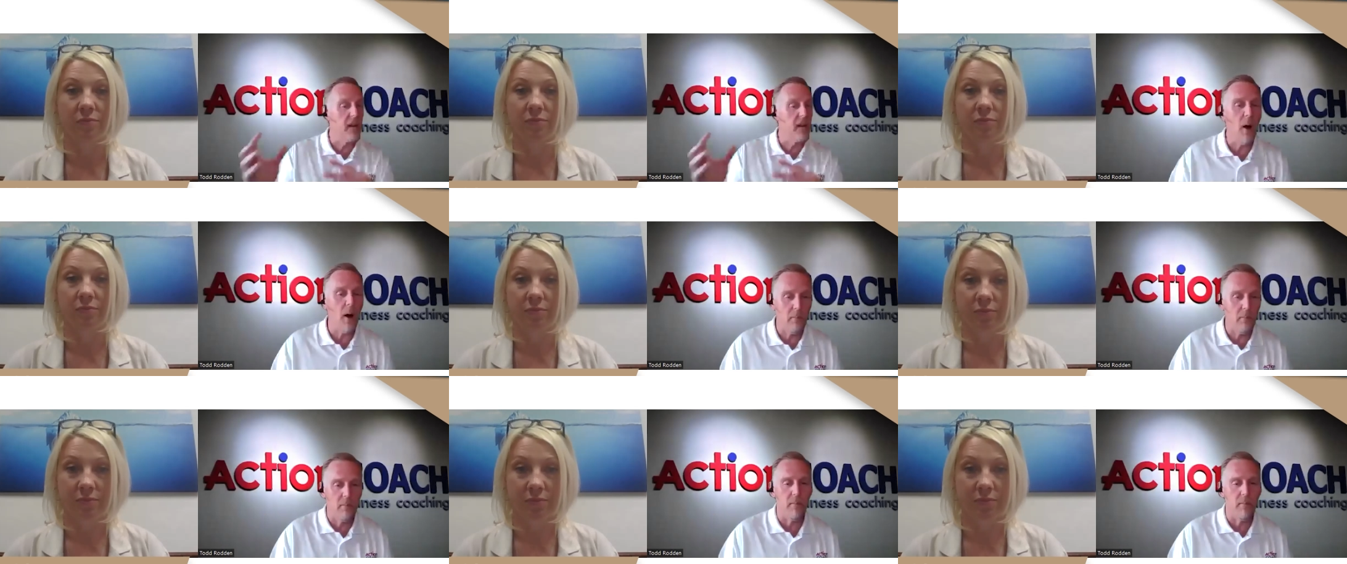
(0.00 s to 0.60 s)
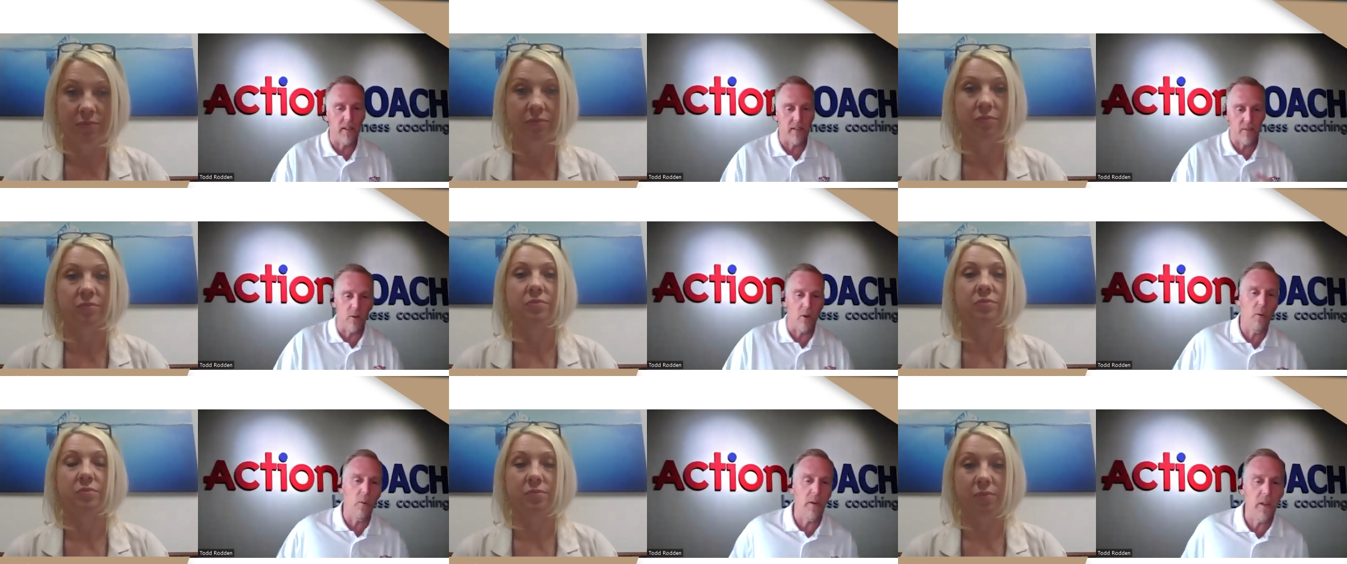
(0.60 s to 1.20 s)
Speaker 1: them up and
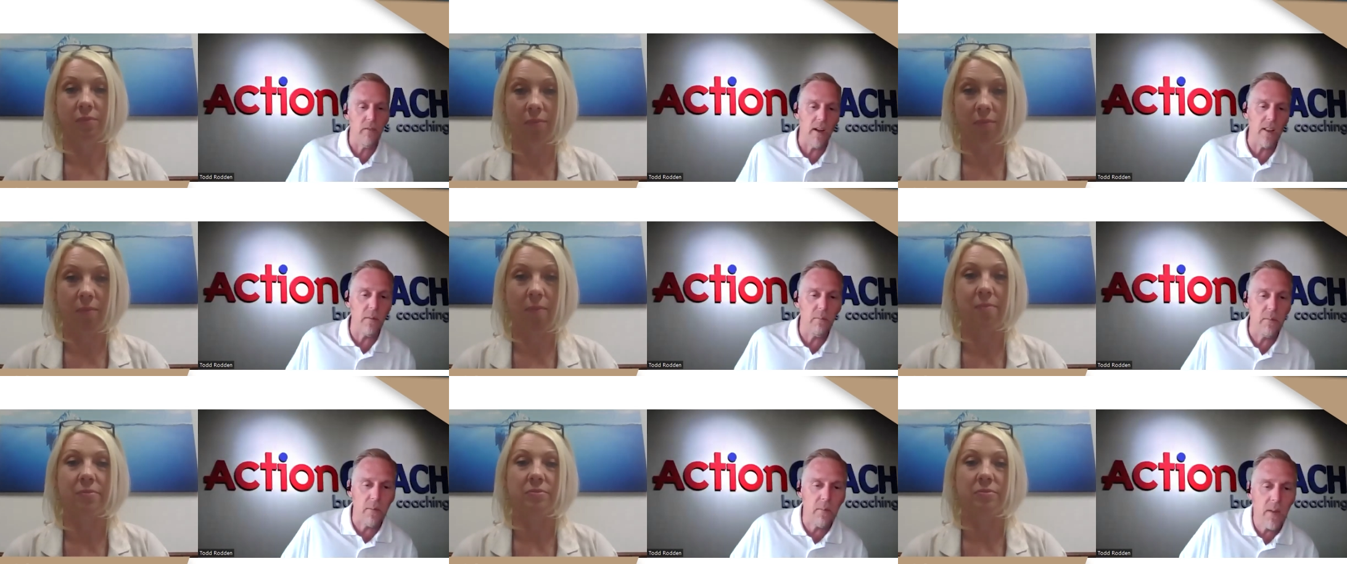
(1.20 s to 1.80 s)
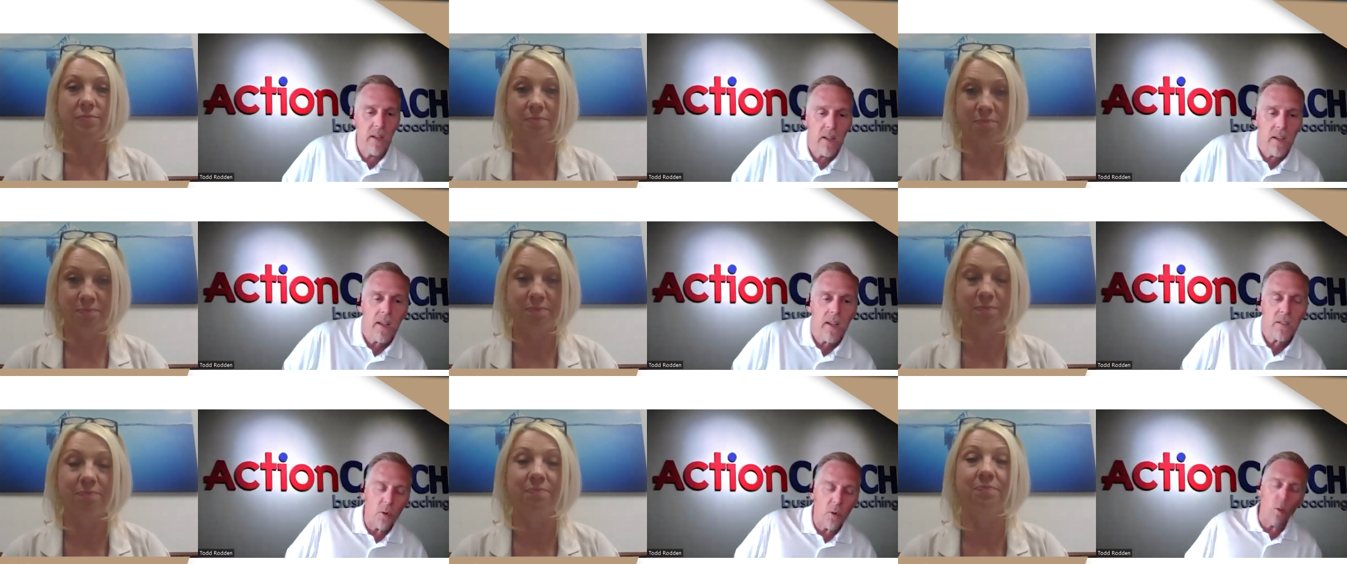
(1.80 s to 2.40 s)
grow and develop them.
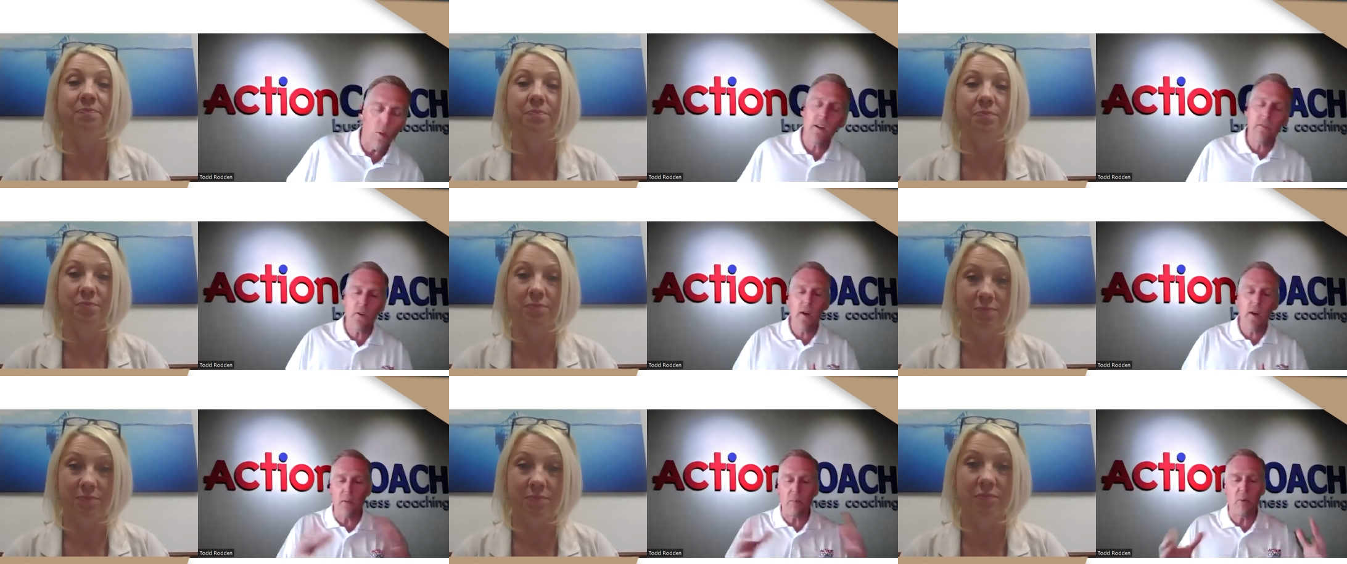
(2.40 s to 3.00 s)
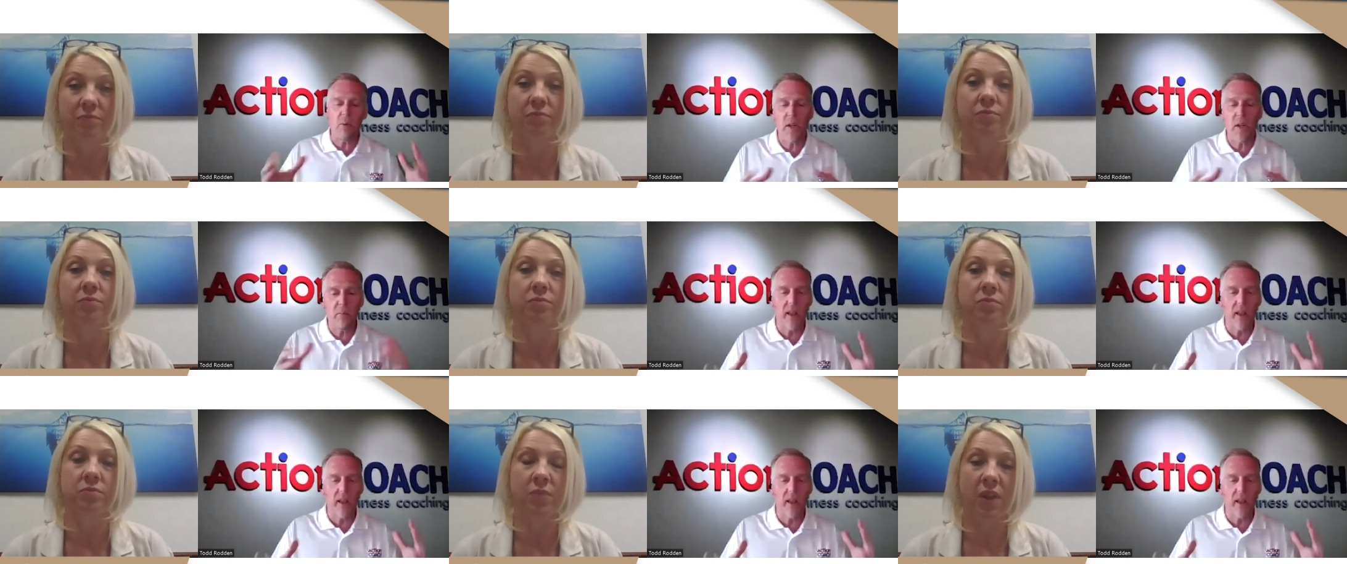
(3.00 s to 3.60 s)
Mm-hmm. So, what have you had to put in
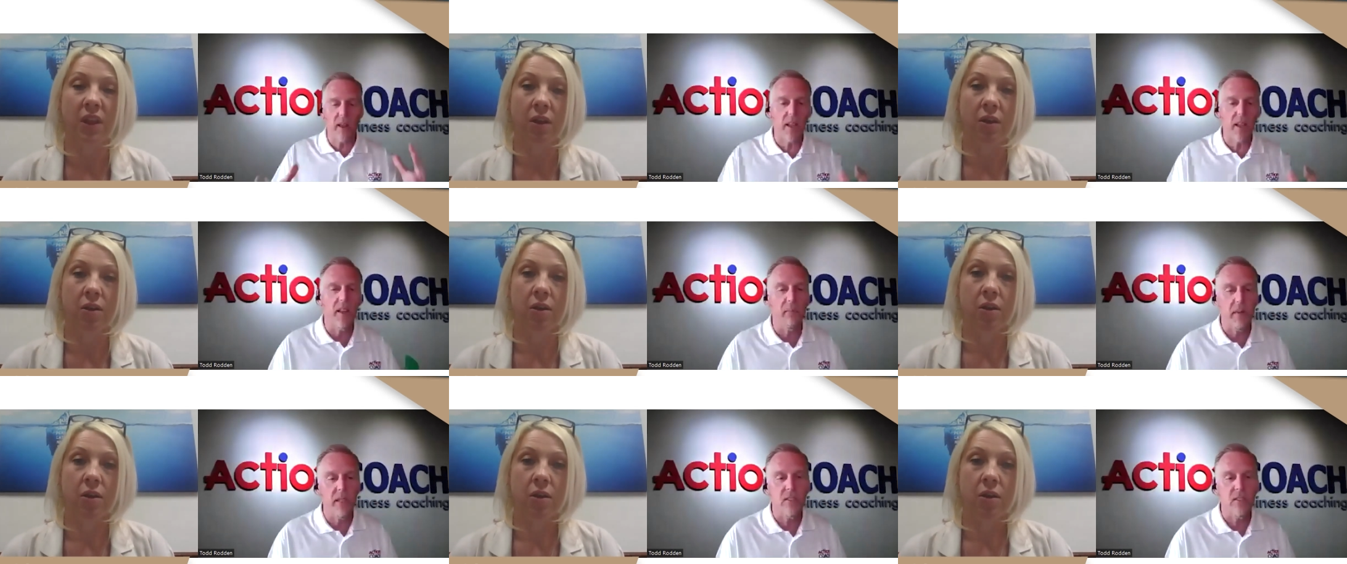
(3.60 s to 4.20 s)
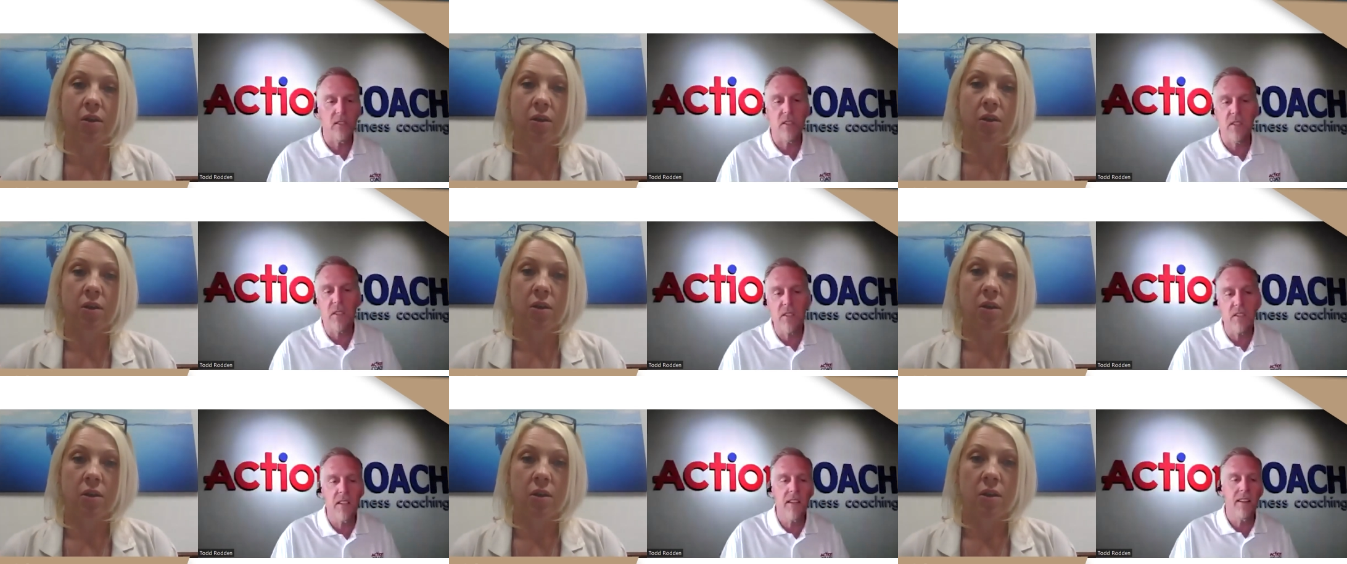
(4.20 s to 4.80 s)
place within the
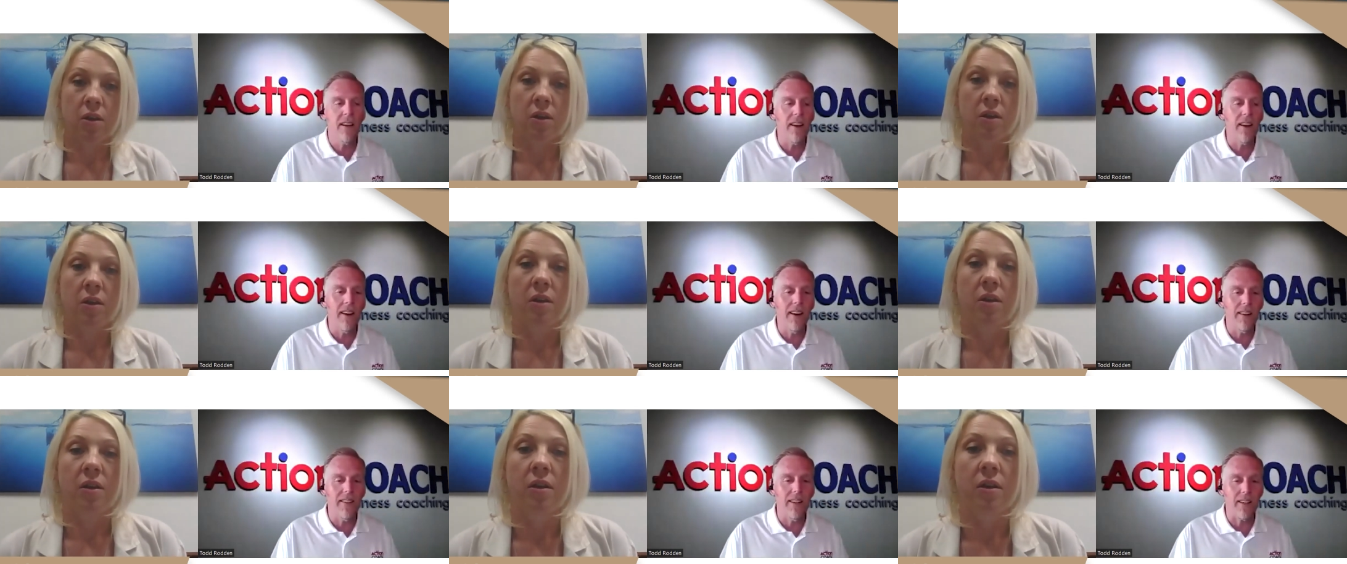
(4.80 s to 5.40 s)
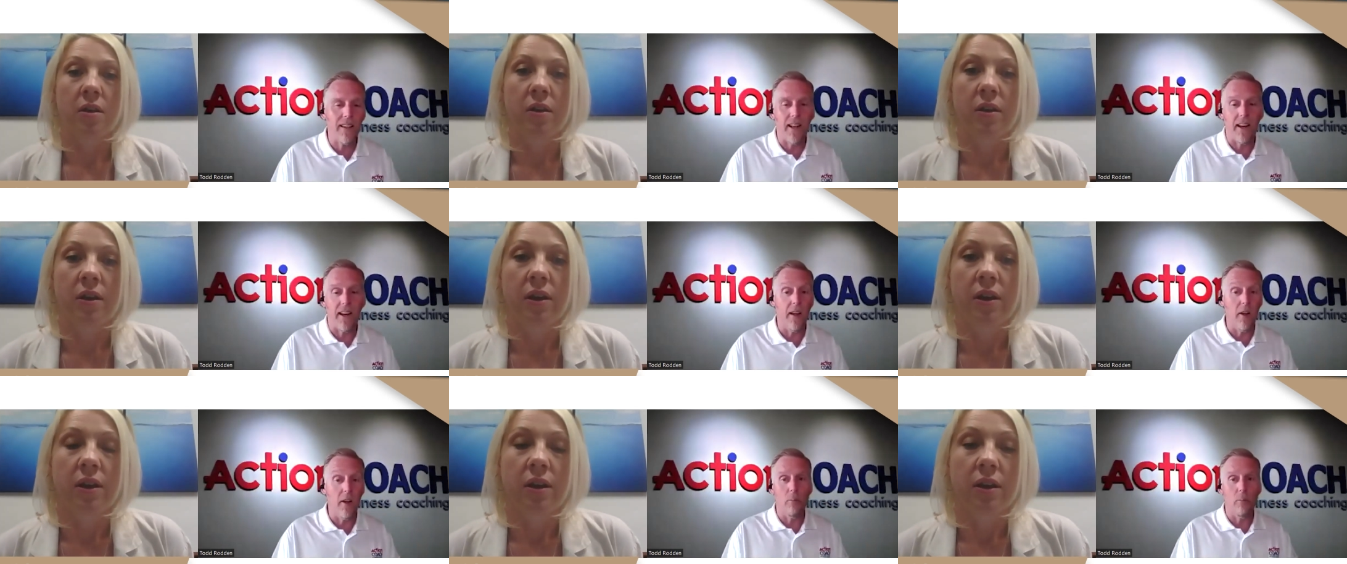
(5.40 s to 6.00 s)
business uh, to kind
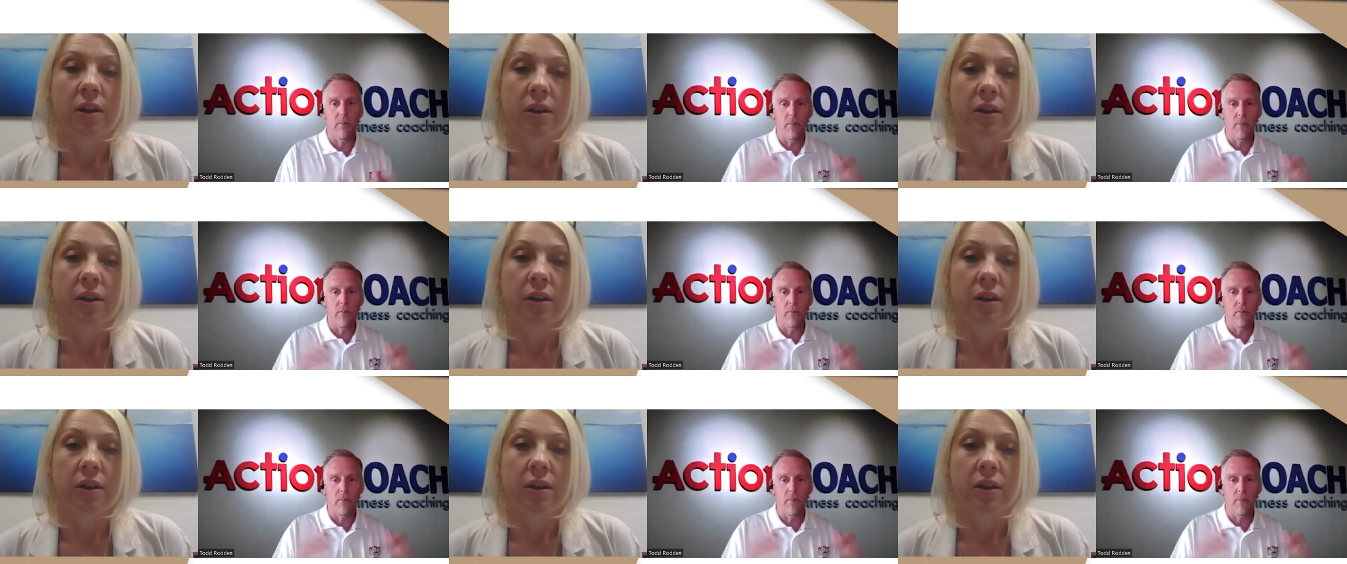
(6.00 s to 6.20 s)
of help